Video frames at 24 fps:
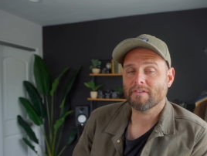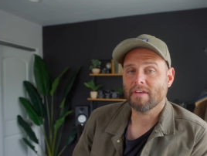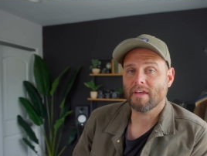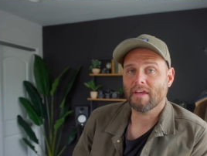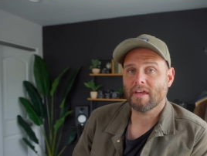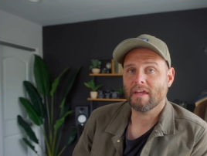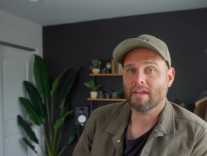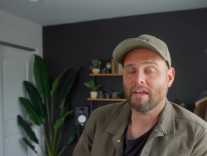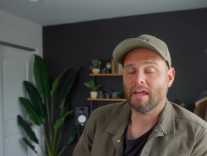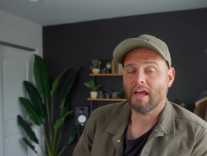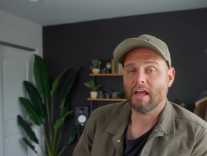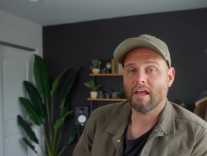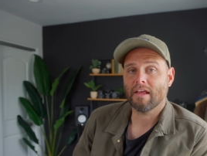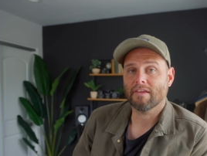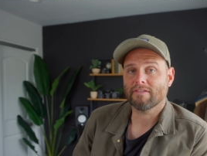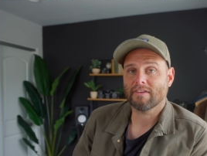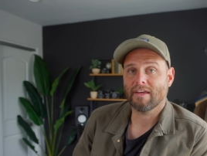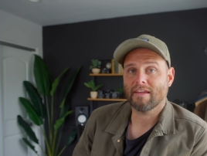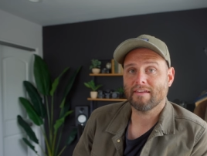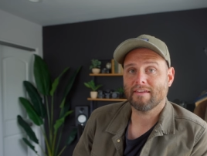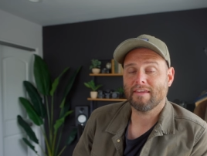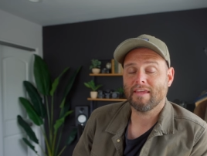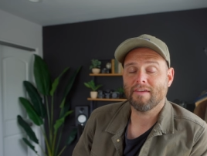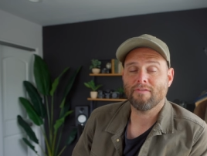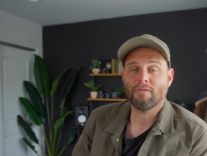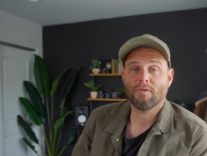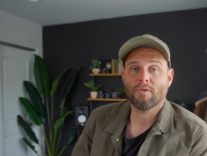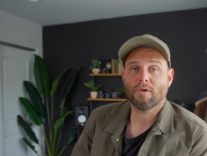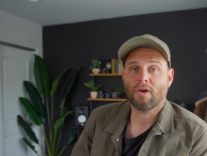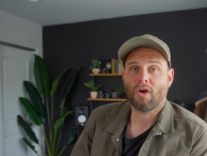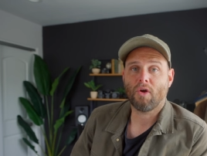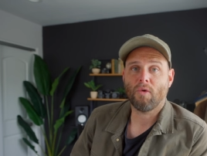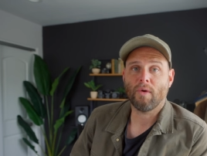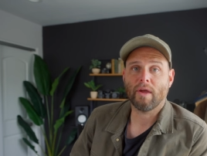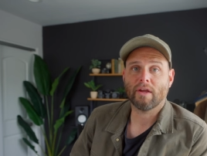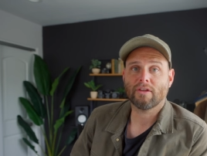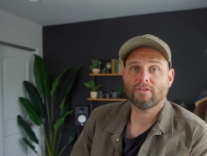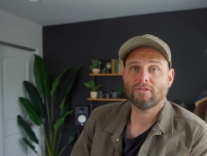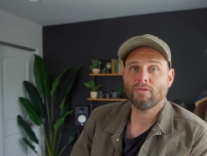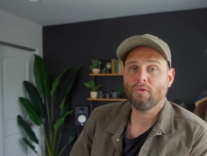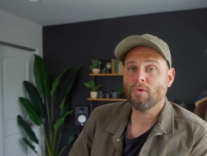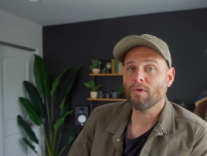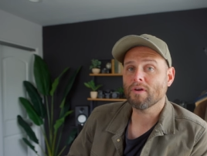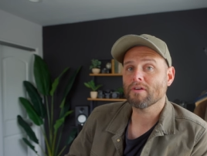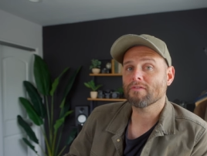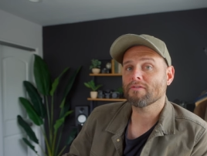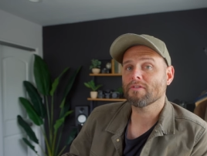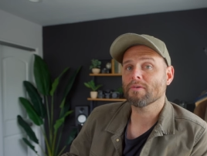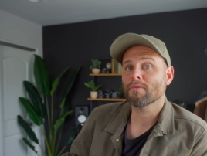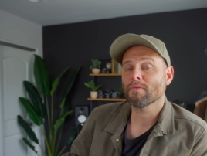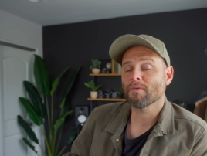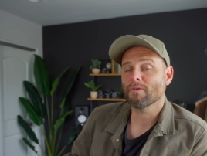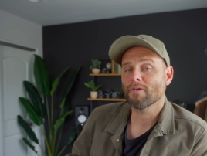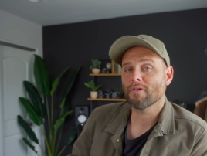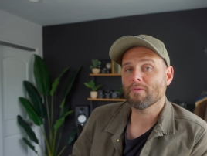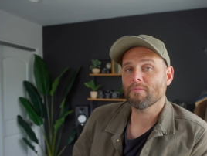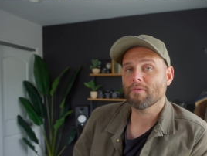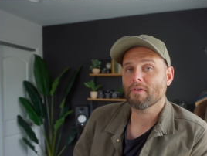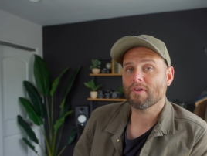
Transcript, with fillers: and as I give you a quick tour of the room,